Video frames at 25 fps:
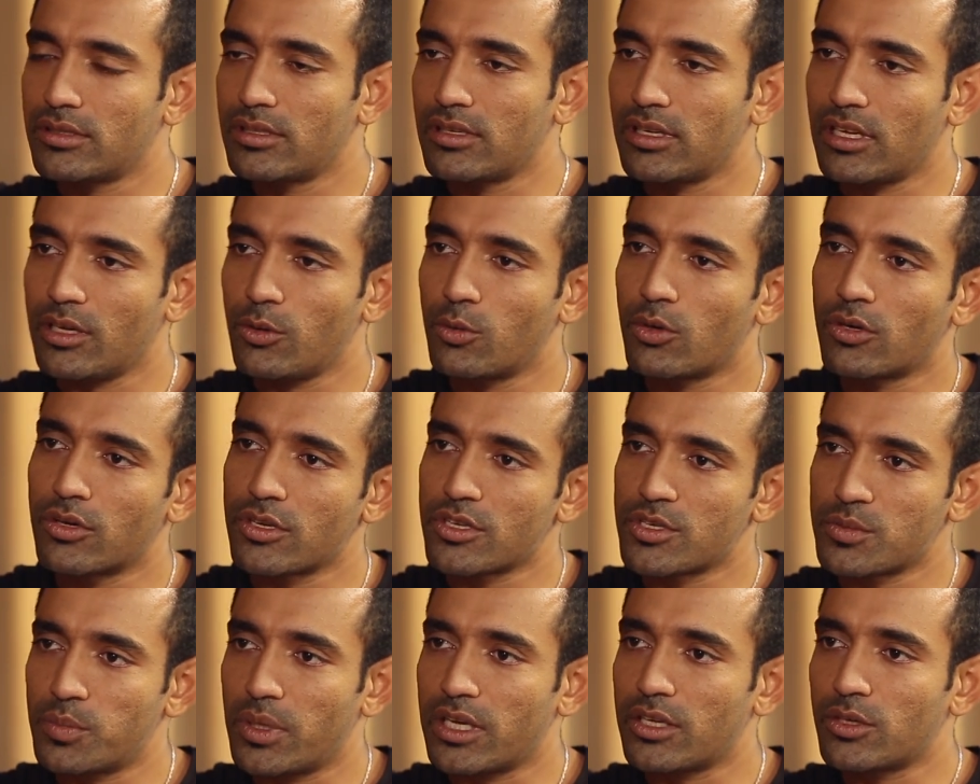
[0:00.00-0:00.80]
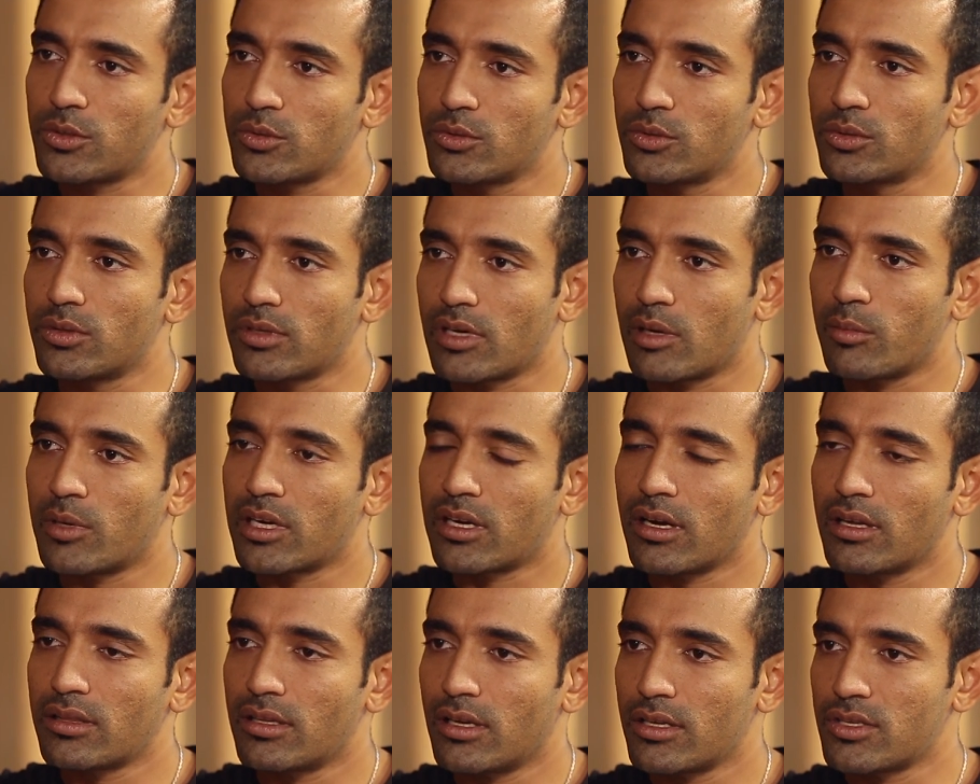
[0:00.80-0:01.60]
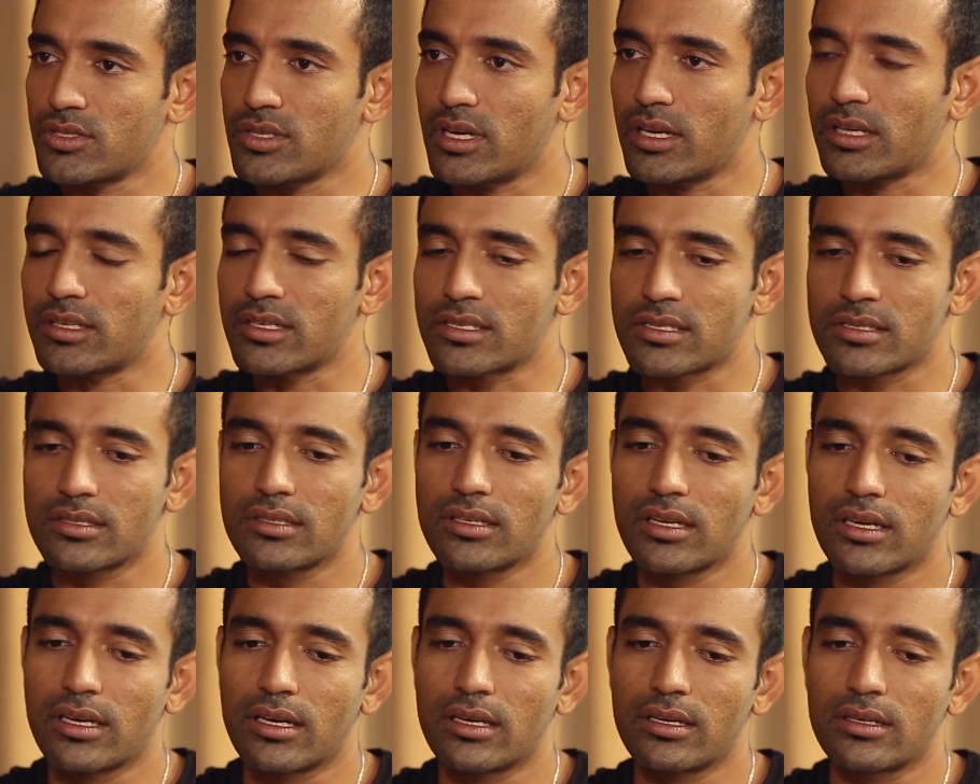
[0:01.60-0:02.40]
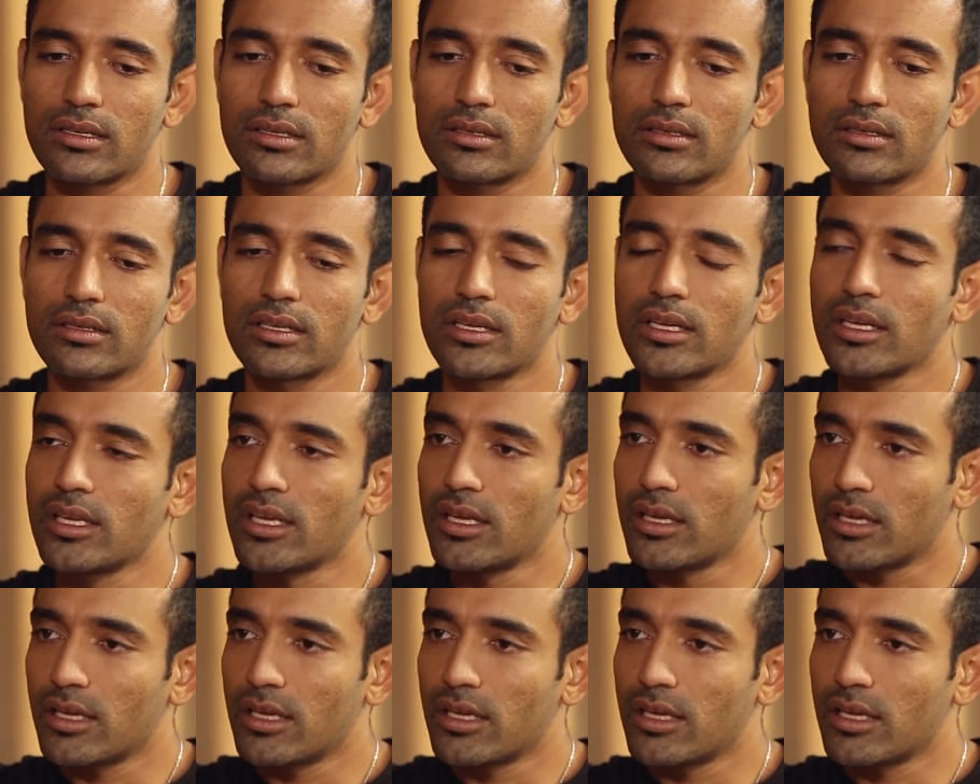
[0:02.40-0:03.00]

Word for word: Uh, he wanted to speak to Ramakant Achrekar sir, and uh,